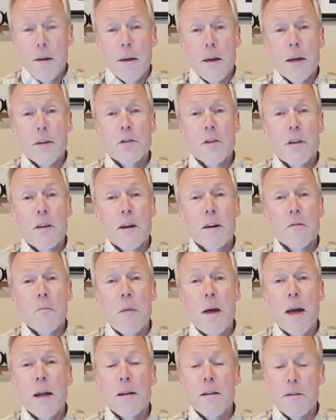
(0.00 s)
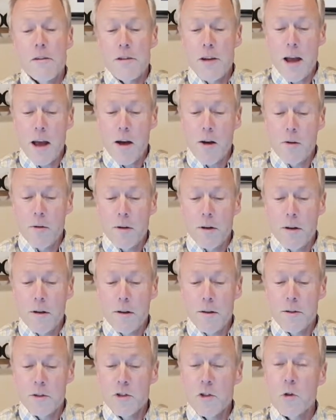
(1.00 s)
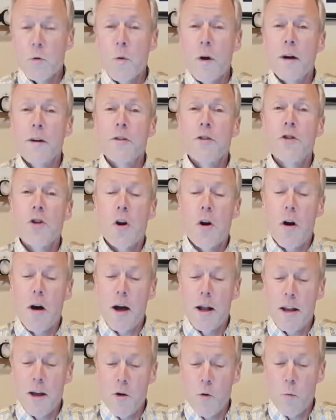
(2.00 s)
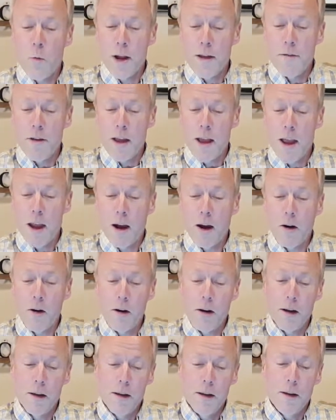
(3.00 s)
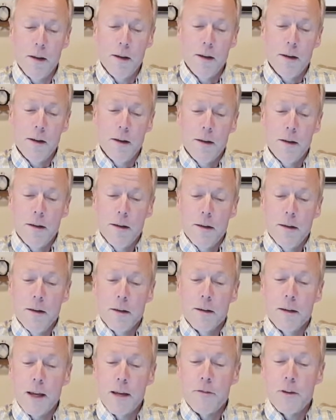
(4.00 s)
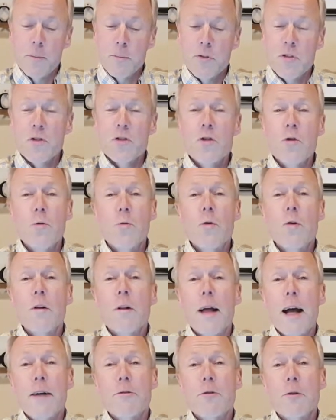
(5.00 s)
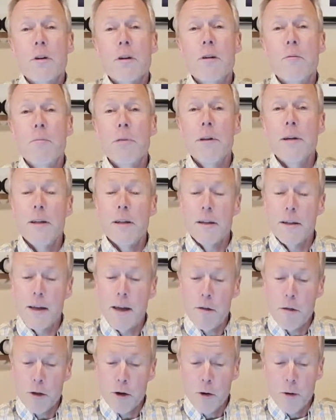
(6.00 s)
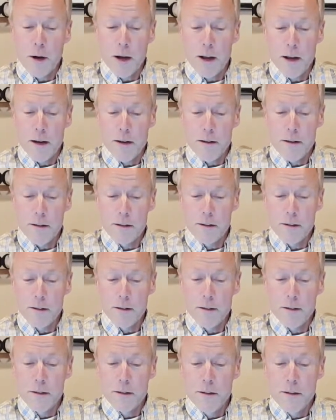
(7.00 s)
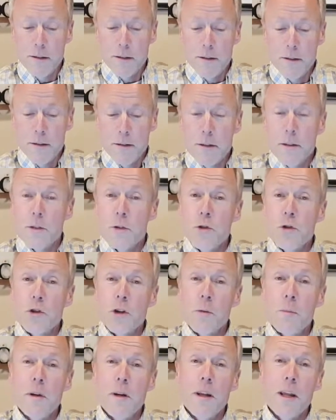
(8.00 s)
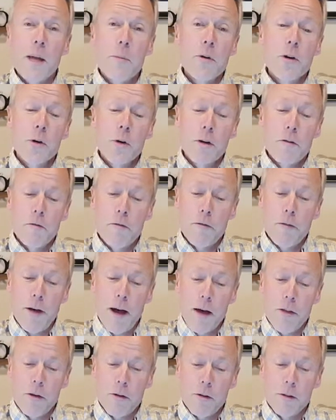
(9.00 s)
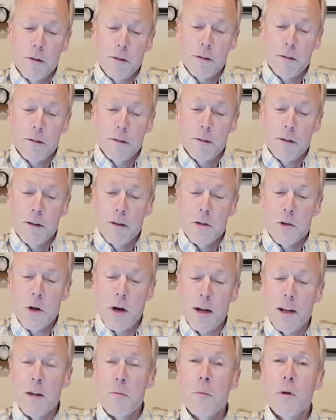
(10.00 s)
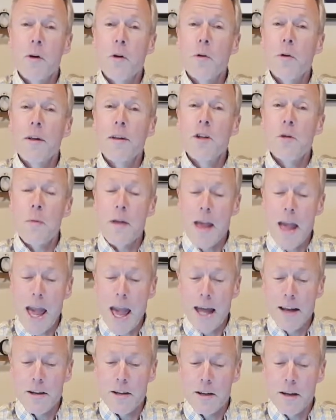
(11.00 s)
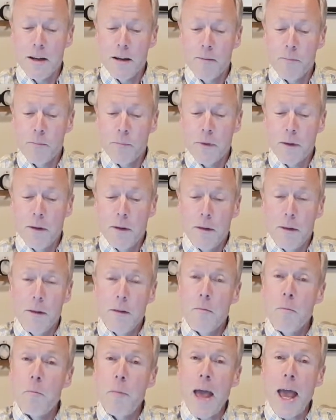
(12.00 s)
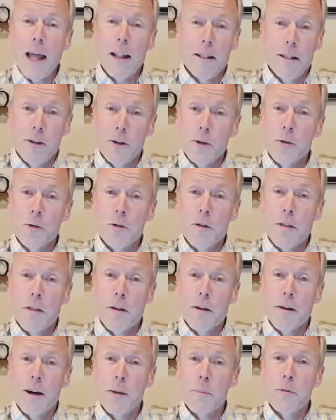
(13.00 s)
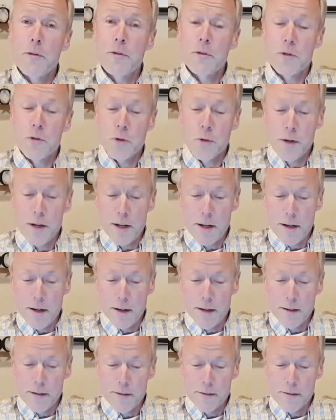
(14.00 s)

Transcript: As a young man in town, square-jawed, wavy hair, gave up school after completing 8th grade. German immigrant father taught him early to be handy. Pat learned the carpenter trade.